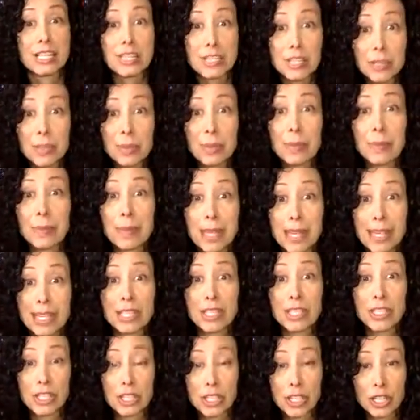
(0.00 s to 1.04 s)
to
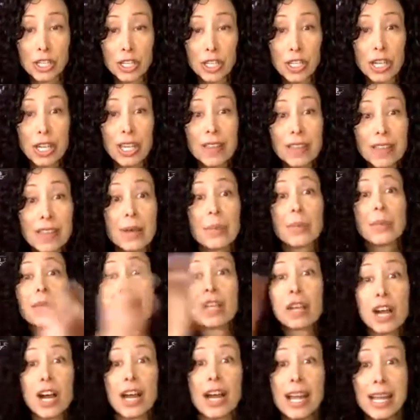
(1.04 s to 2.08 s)
make sure that we
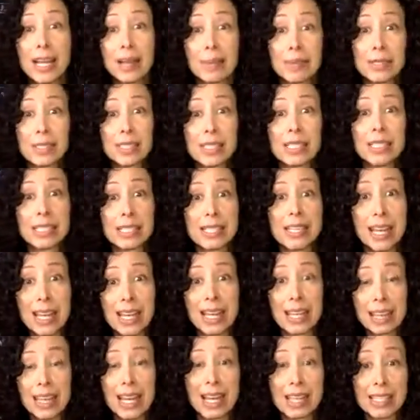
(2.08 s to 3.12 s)
are able to
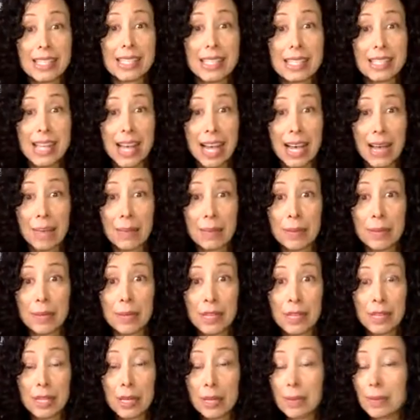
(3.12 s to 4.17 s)
take that step
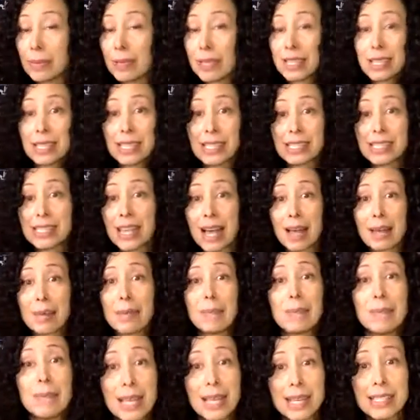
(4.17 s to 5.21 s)
because that
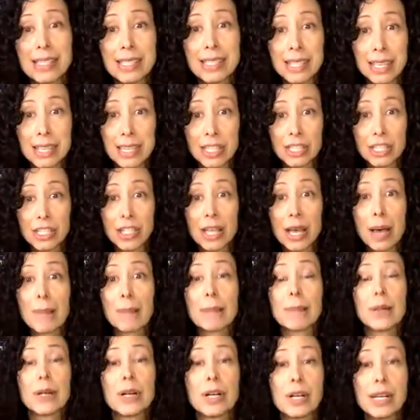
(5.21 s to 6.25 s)
message, that
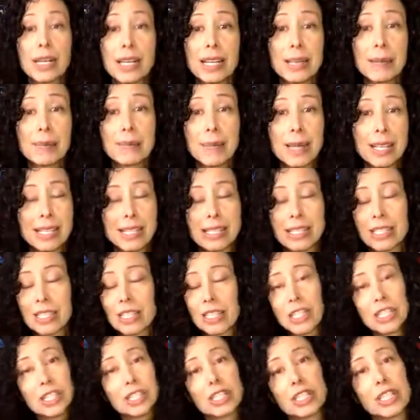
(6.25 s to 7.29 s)
burning message,
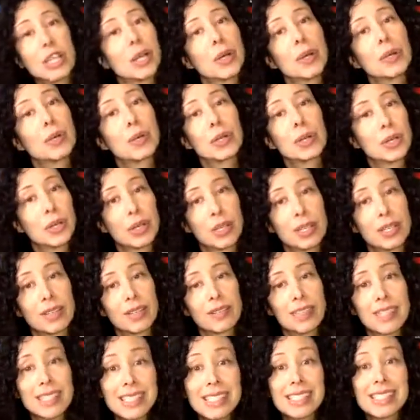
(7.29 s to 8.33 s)
is no good if
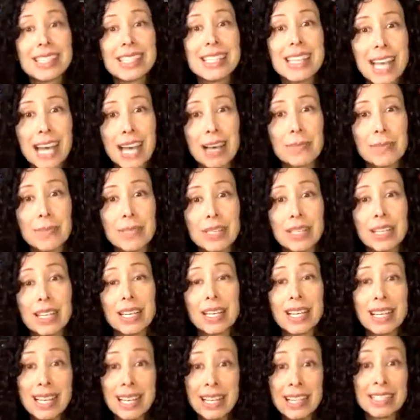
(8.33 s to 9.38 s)
it's kept
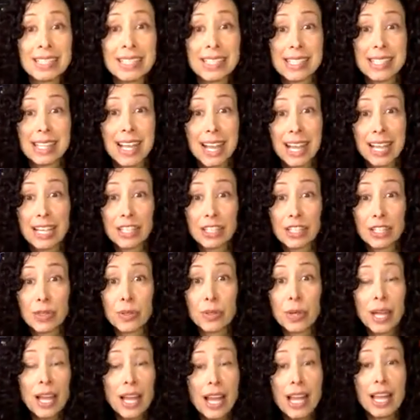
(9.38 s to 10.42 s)
inside you
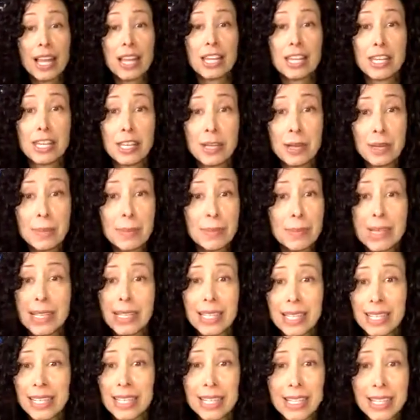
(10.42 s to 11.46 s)
and
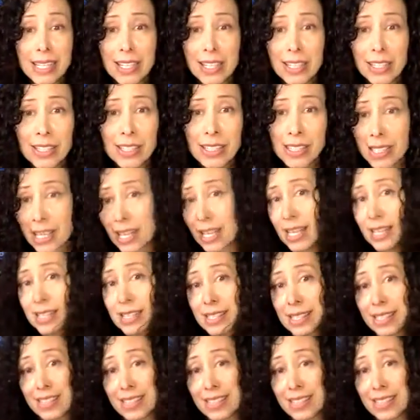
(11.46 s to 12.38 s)
nobody hears it.